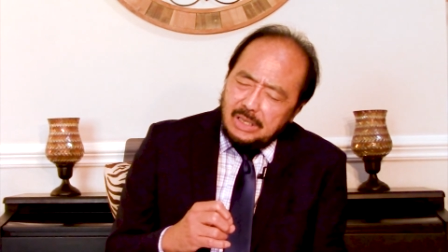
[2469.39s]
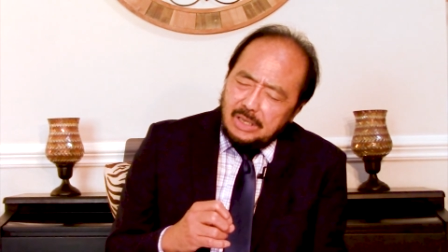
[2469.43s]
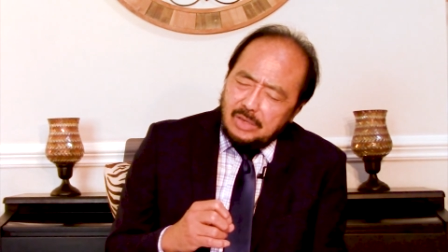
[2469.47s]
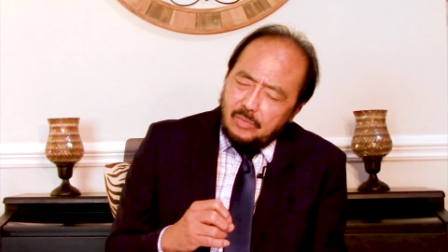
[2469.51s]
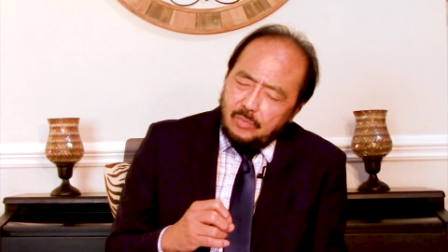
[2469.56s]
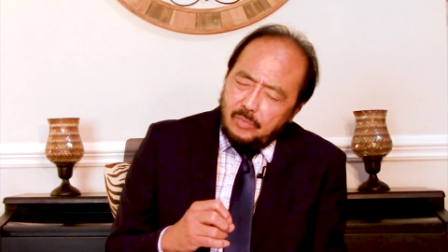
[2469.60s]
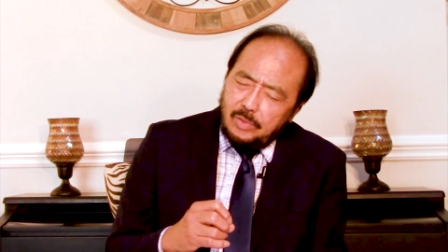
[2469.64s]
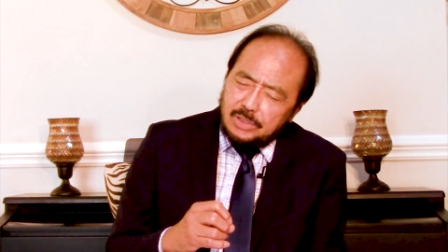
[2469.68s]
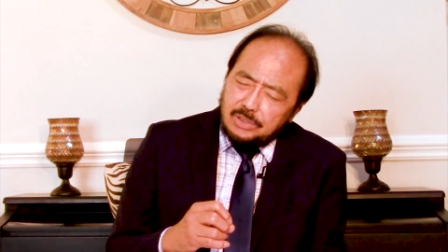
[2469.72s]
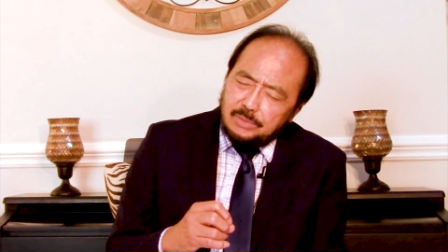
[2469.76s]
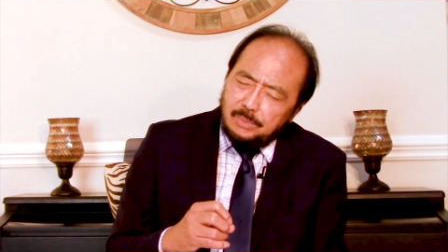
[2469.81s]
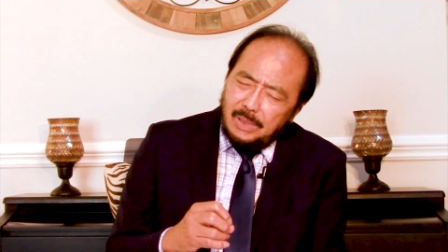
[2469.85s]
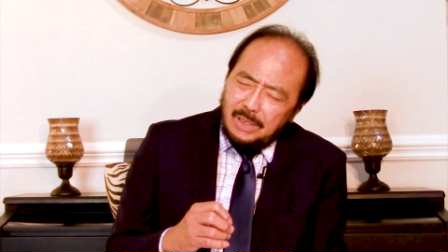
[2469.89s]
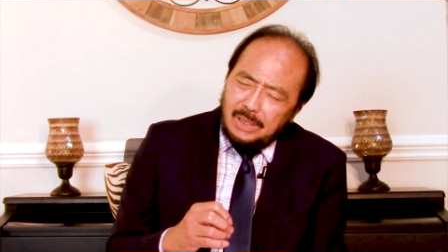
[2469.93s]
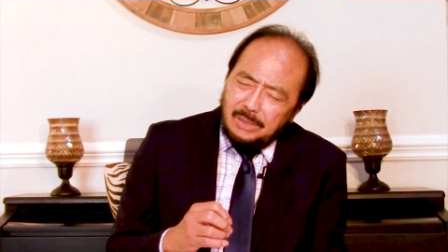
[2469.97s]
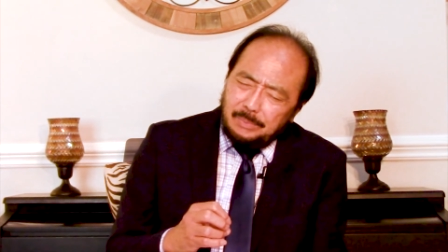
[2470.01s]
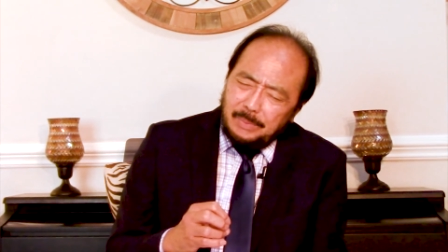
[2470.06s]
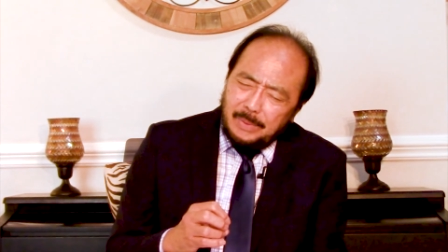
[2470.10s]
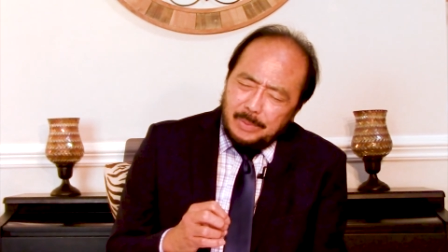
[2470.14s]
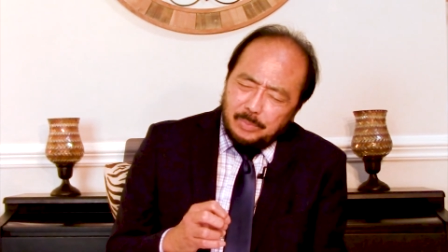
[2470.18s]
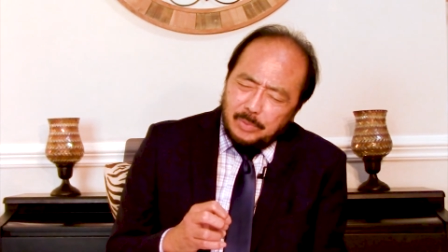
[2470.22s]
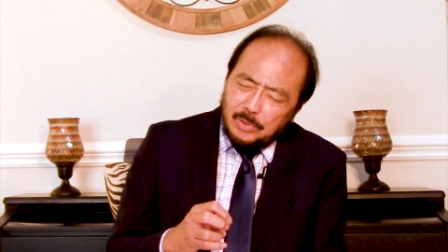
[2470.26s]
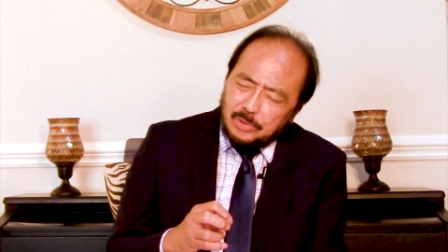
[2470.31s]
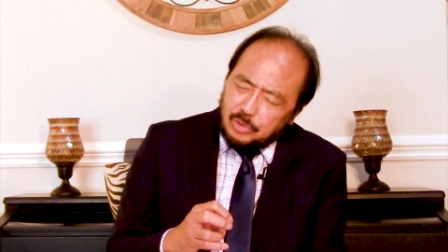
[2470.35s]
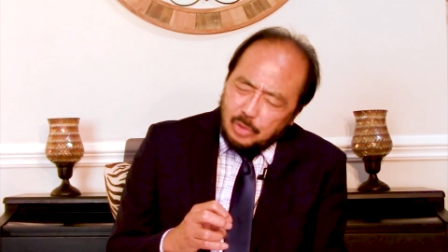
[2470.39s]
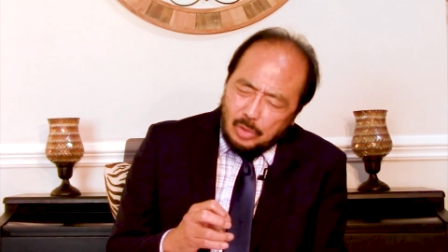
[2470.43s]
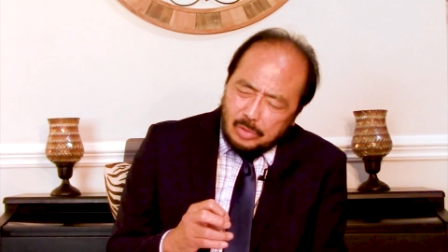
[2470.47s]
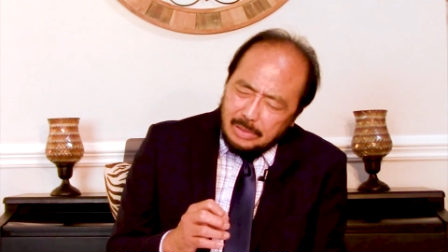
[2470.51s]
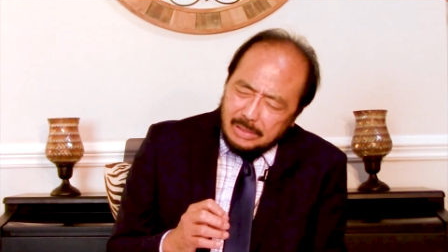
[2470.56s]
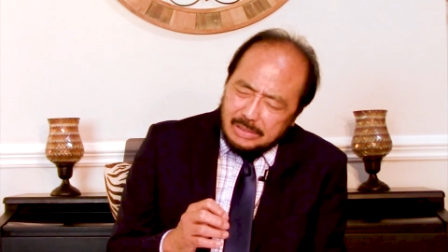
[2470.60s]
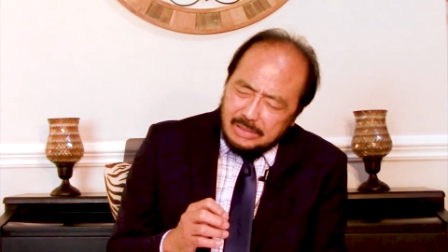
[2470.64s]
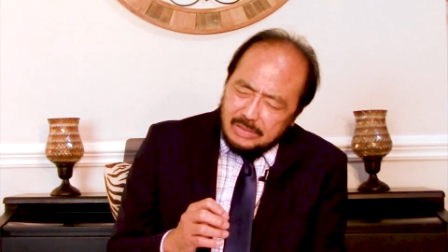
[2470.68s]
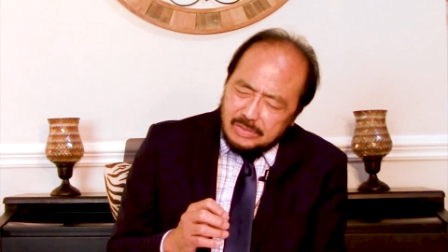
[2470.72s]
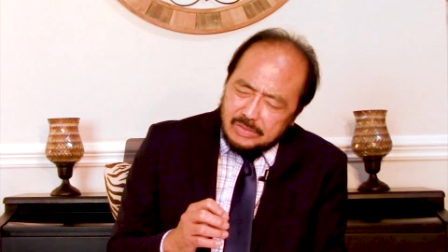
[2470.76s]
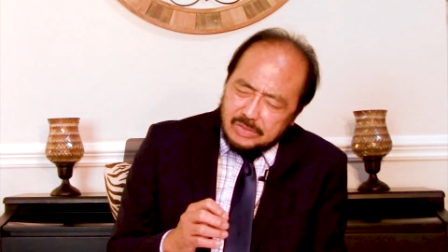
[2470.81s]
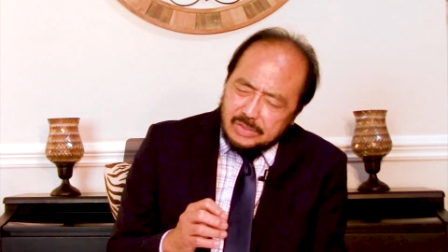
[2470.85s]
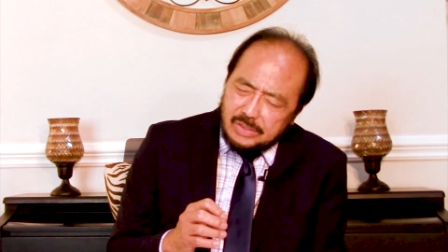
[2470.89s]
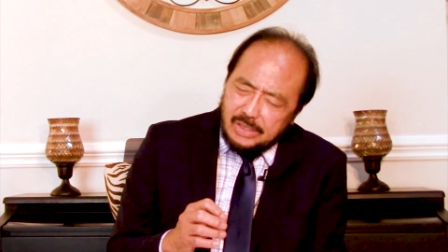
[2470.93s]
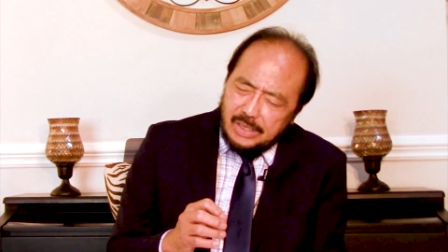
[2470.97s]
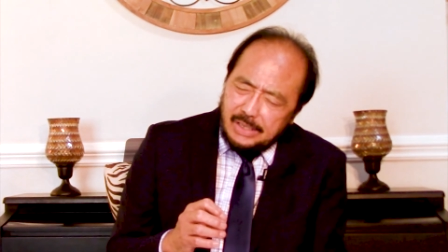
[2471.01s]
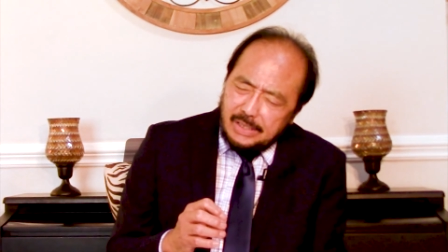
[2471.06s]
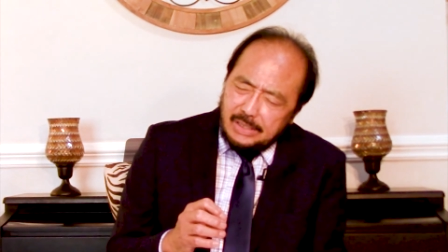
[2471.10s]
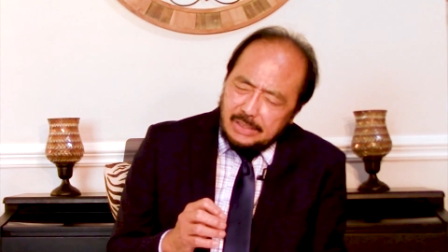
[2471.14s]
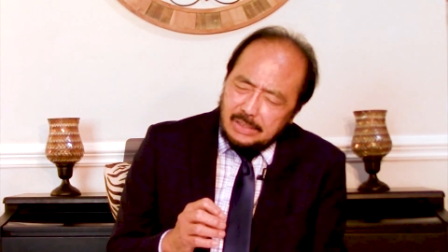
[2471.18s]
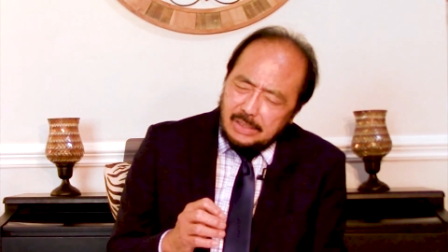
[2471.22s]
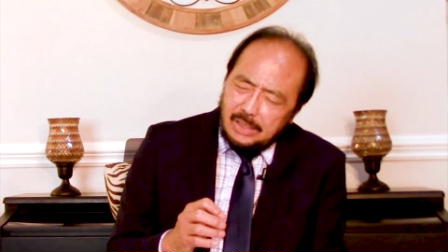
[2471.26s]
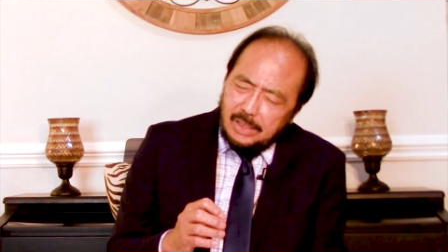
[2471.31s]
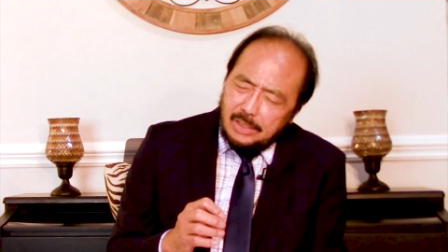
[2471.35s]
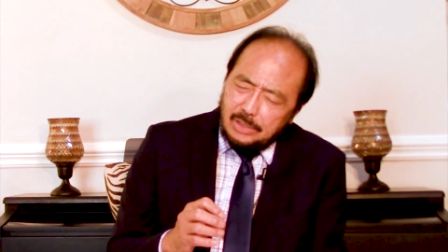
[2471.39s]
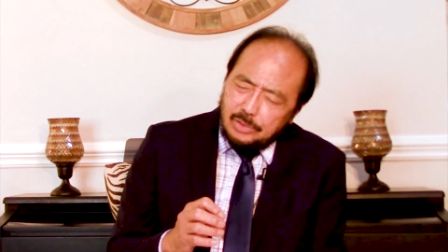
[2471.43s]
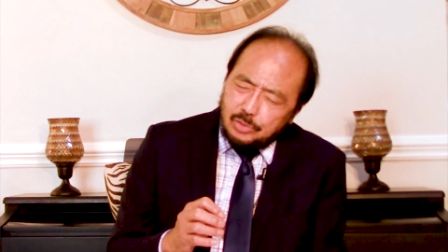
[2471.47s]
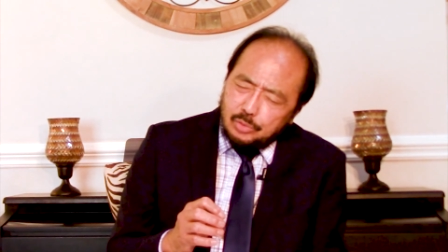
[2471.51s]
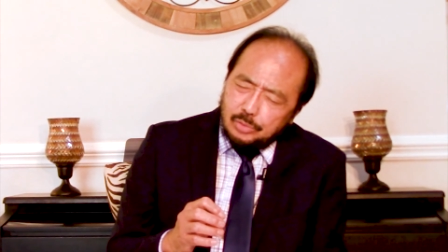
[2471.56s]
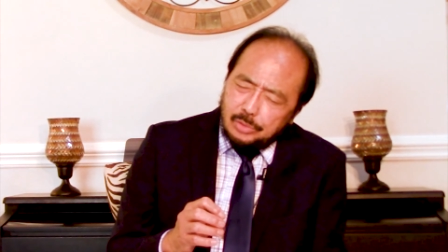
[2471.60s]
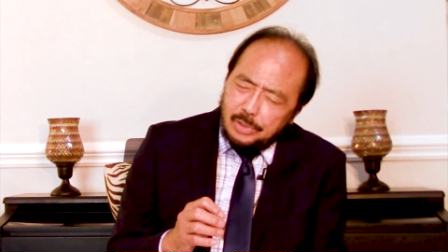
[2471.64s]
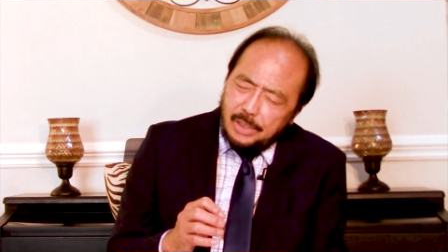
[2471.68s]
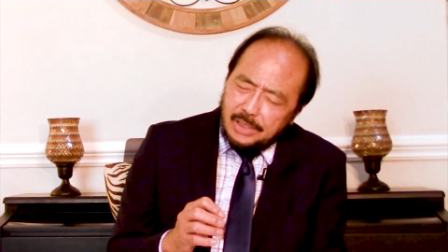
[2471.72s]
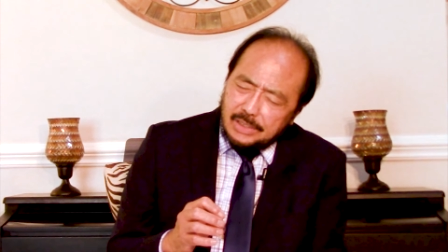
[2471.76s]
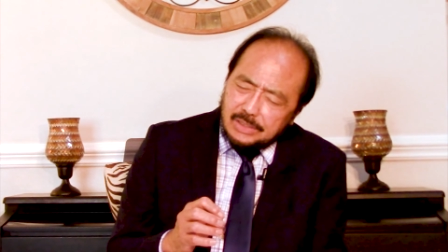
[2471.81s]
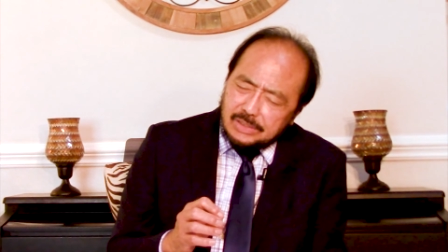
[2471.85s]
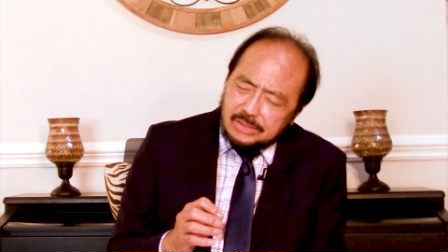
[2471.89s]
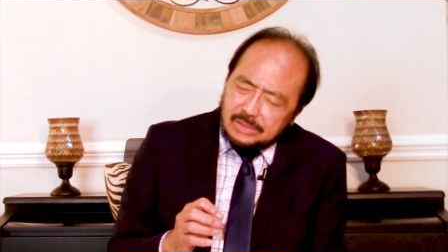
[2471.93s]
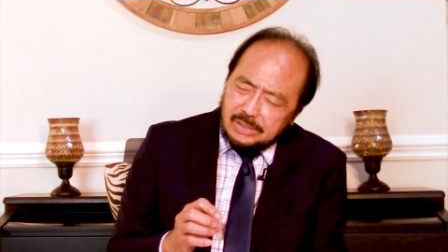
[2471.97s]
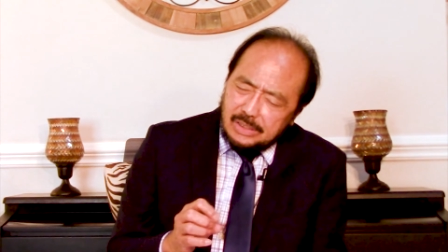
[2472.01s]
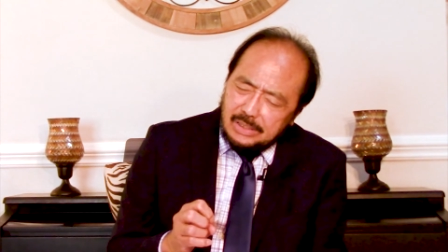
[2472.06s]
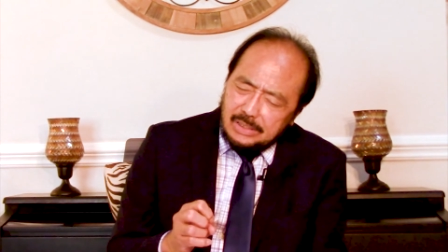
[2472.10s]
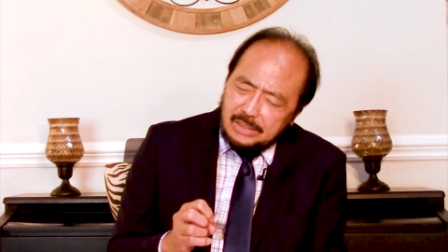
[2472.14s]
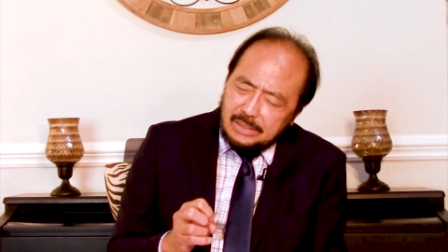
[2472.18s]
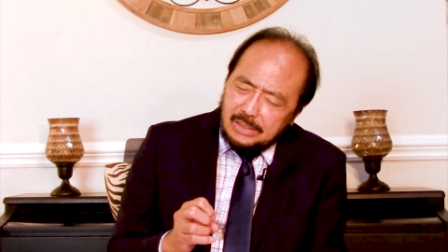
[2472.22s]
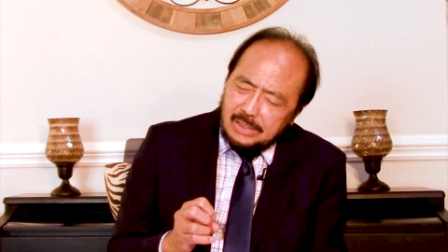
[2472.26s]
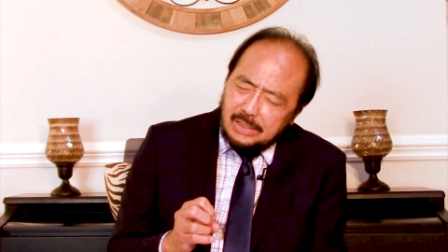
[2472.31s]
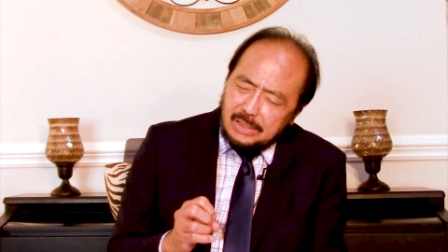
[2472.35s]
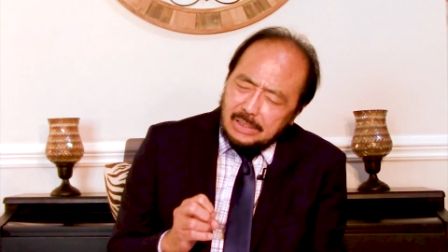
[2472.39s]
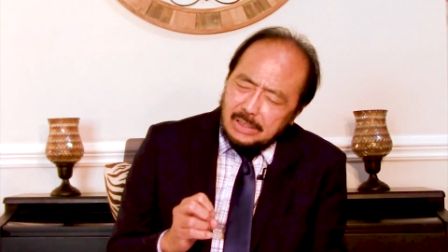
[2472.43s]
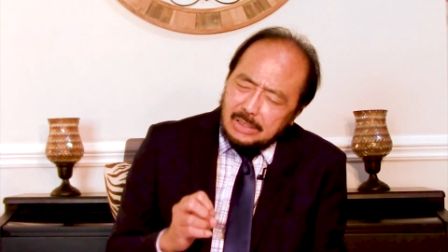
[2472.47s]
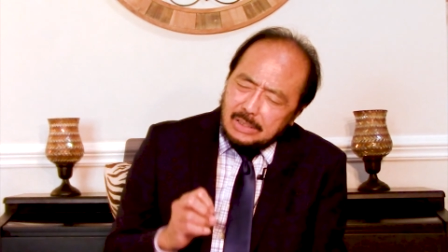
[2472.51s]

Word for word: which many people don't understand, and to the extent that